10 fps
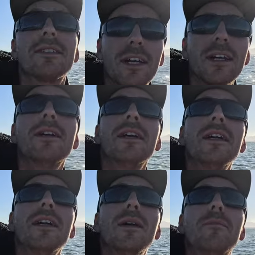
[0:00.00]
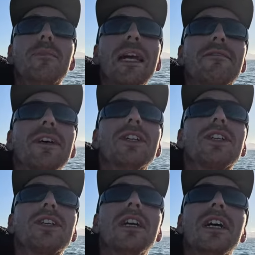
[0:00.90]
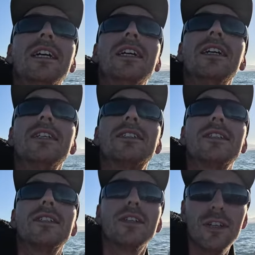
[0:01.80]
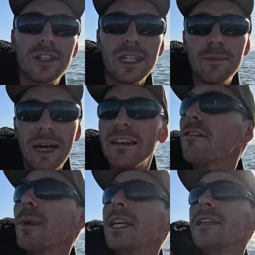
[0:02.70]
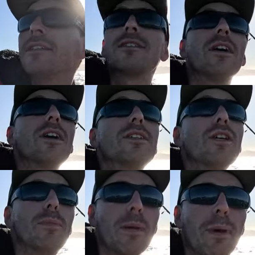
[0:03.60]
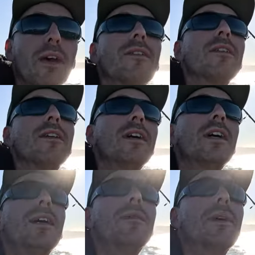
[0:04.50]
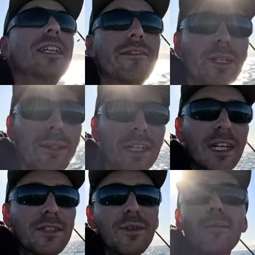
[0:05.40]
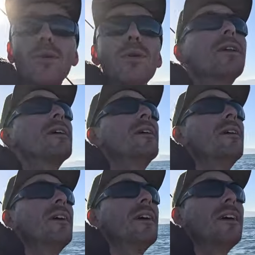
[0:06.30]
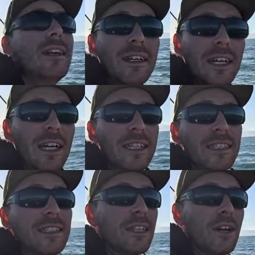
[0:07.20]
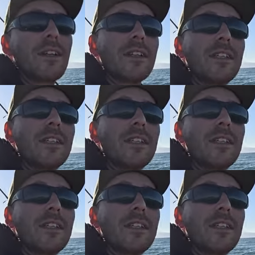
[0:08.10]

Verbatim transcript: so bait fish is usually bait for me. So I do a bit of both, but definitely when the kids are on board, it's going on the